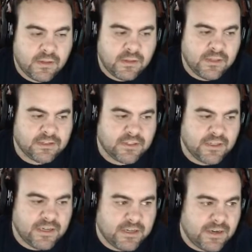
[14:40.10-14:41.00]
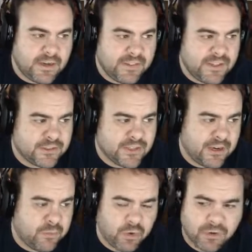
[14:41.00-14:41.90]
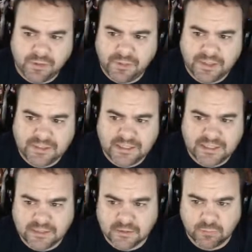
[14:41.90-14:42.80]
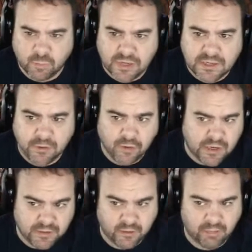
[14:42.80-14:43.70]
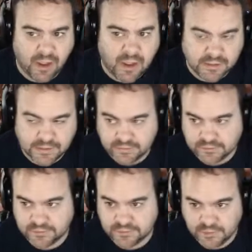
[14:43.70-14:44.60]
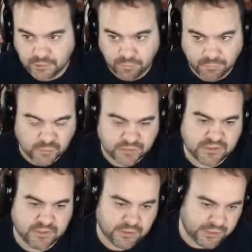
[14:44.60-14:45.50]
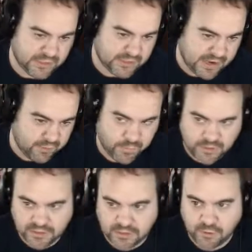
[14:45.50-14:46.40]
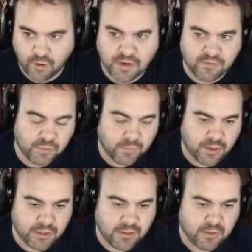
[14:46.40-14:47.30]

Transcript: that's kind of one of the things that he's reiterated a lot is, the versatility. Everybody can guard everybody,